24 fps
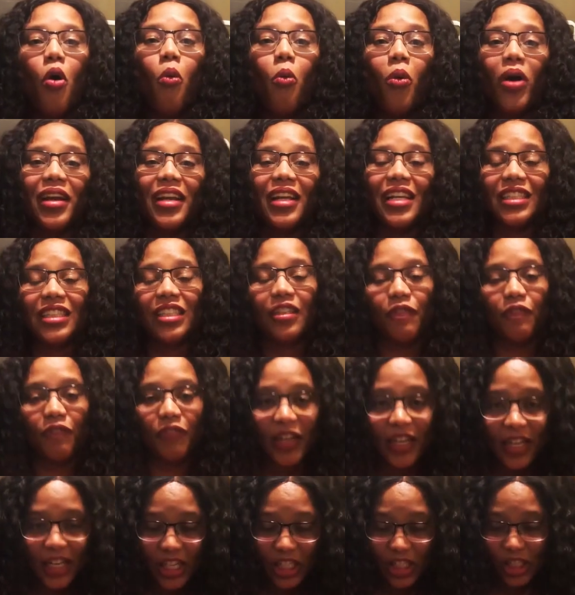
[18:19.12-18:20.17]
when it's
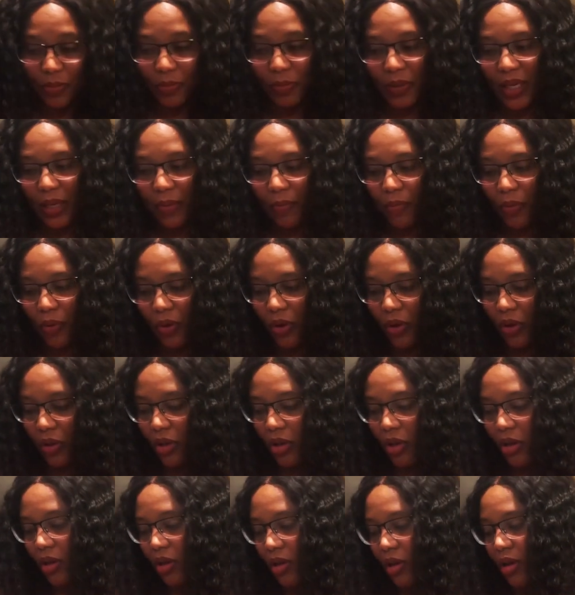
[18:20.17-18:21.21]
finished, people,
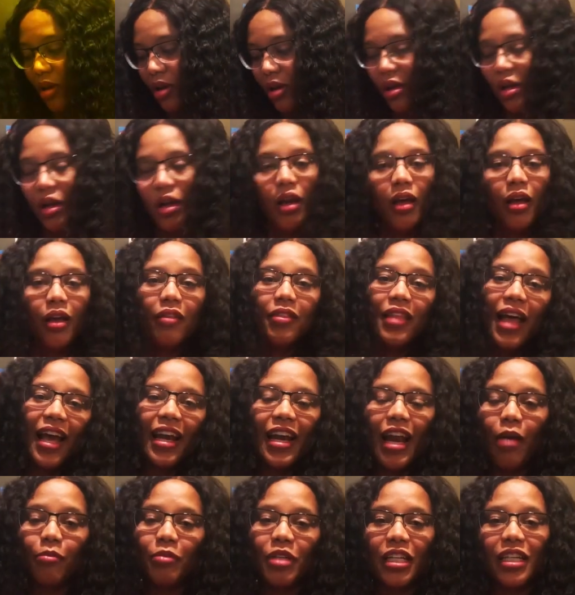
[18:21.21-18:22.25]

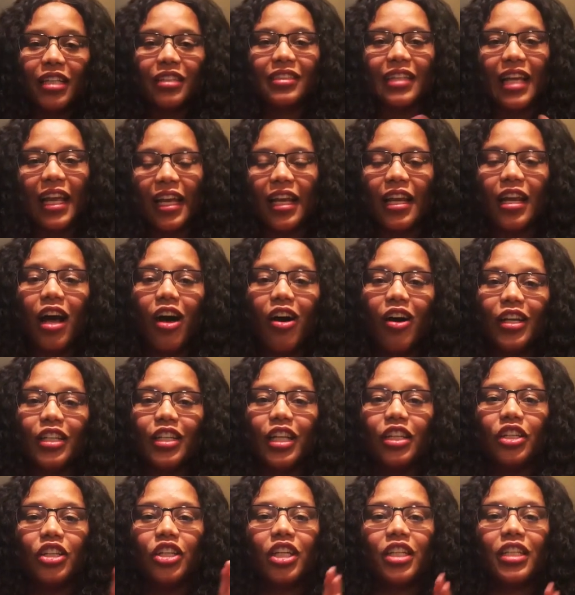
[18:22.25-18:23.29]
then I'm gonna take it out and
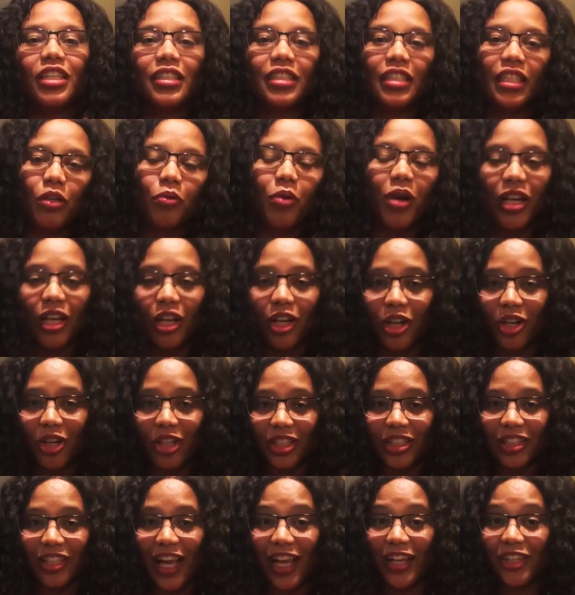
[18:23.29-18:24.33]
then you're gonna see what it
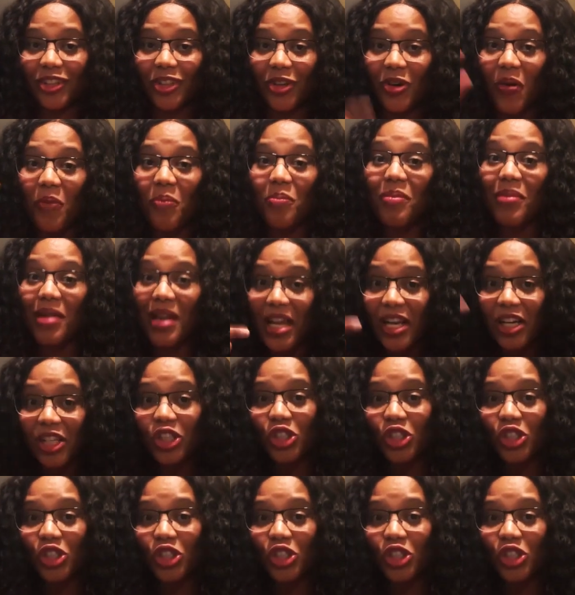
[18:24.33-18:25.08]
looks like. So make